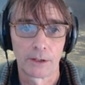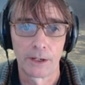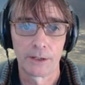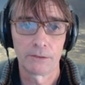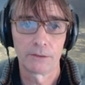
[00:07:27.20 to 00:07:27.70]

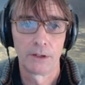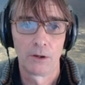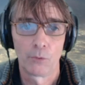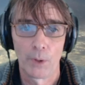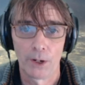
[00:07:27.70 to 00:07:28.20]
gate
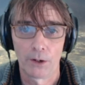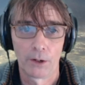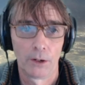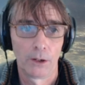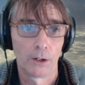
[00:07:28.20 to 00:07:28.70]

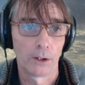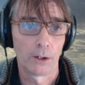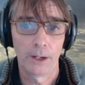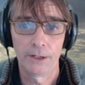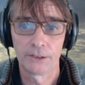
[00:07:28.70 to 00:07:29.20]
where
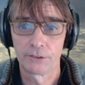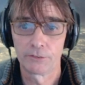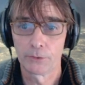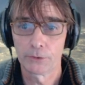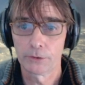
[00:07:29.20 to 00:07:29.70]
A is
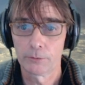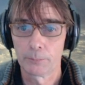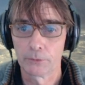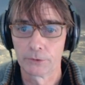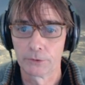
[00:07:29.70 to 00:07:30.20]
inverted
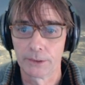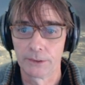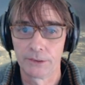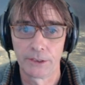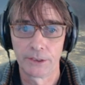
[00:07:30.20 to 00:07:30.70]
because it
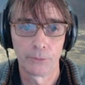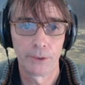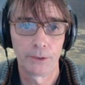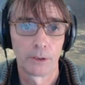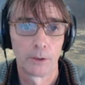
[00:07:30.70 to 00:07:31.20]
has a 0
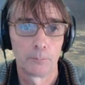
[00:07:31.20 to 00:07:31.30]
here,